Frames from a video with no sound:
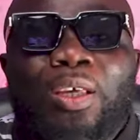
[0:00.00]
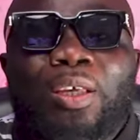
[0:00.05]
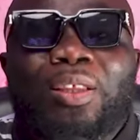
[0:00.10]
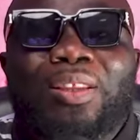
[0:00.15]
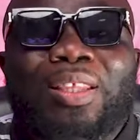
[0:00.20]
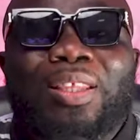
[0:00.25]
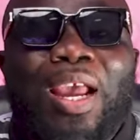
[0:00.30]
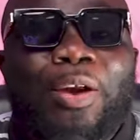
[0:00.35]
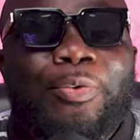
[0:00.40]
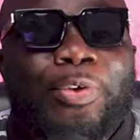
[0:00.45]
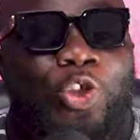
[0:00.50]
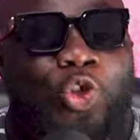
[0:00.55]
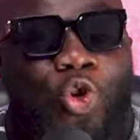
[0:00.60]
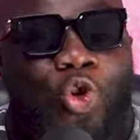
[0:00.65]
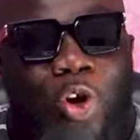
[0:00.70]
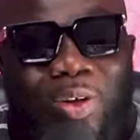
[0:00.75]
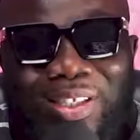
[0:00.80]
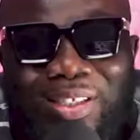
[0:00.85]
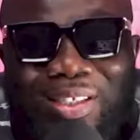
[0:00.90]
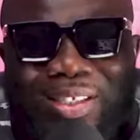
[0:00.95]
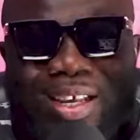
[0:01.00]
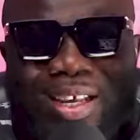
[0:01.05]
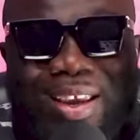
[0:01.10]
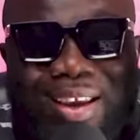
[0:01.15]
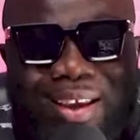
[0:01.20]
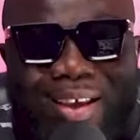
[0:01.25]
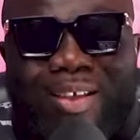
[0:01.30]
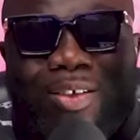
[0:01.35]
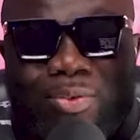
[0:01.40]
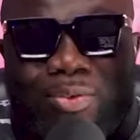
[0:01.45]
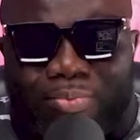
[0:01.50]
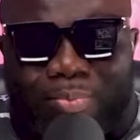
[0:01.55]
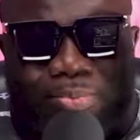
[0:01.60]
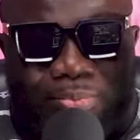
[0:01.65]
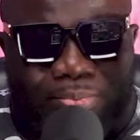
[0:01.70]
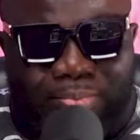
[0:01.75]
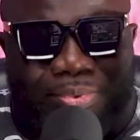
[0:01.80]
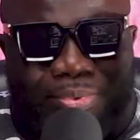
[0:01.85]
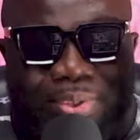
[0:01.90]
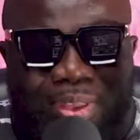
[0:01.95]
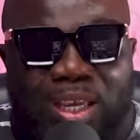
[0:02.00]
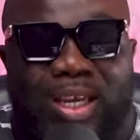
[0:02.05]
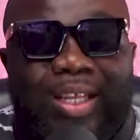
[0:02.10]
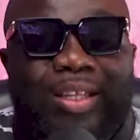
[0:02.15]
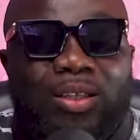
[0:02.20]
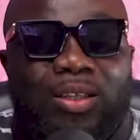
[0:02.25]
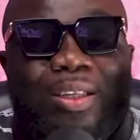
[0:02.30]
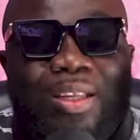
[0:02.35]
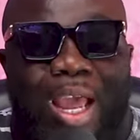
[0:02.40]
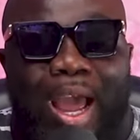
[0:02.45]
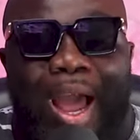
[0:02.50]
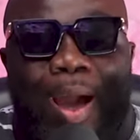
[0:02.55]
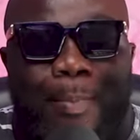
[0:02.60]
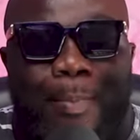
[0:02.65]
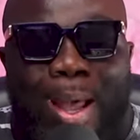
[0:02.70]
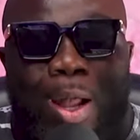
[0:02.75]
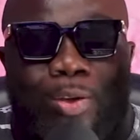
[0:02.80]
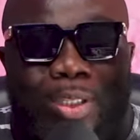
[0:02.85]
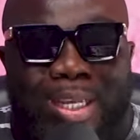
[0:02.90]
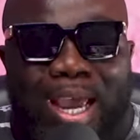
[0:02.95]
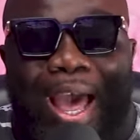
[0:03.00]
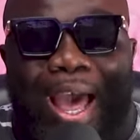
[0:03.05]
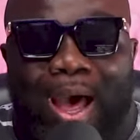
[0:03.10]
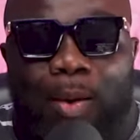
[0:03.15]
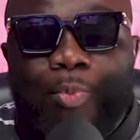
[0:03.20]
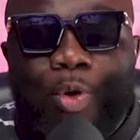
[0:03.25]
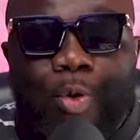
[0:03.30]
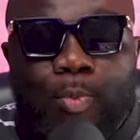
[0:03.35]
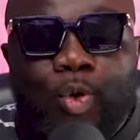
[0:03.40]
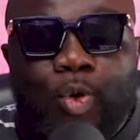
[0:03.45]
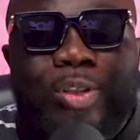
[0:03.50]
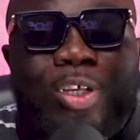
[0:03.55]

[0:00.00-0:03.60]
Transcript: There is no single thing about the album,